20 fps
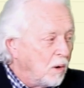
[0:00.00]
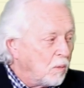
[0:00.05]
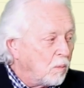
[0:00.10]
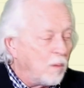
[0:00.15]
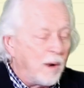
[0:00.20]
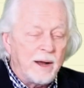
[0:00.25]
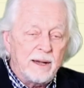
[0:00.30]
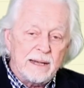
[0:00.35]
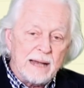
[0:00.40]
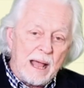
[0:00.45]

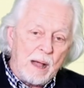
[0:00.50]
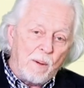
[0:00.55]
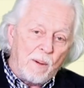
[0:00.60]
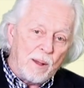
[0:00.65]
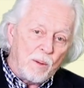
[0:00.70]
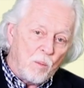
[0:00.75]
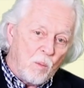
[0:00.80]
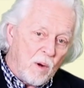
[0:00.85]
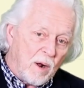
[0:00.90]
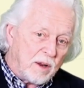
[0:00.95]
Right now,
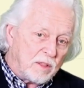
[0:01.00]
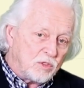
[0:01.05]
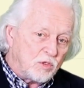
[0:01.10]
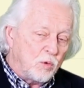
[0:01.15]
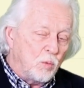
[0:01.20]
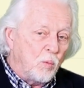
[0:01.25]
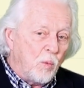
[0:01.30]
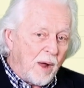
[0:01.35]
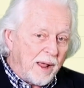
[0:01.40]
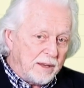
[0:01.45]
I wanted to
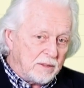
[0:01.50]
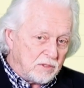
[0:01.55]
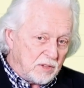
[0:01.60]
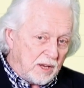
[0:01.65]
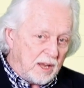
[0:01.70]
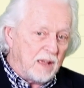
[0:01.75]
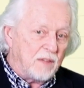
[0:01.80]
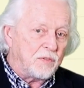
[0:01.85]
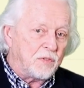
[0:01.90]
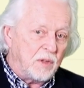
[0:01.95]
wait to
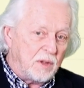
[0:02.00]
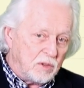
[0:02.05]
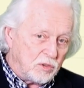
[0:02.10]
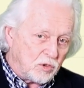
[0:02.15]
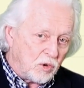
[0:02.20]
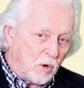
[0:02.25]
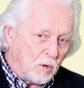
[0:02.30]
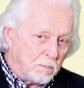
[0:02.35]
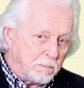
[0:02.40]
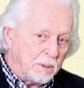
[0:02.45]
get
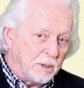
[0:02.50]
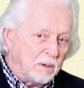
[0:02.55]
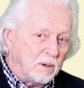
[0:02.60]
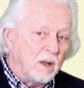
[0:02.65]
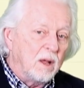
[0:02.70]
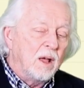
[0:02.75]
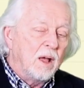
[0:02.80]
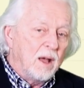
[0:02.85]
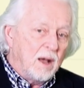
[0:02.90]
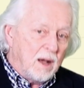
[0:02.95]
things open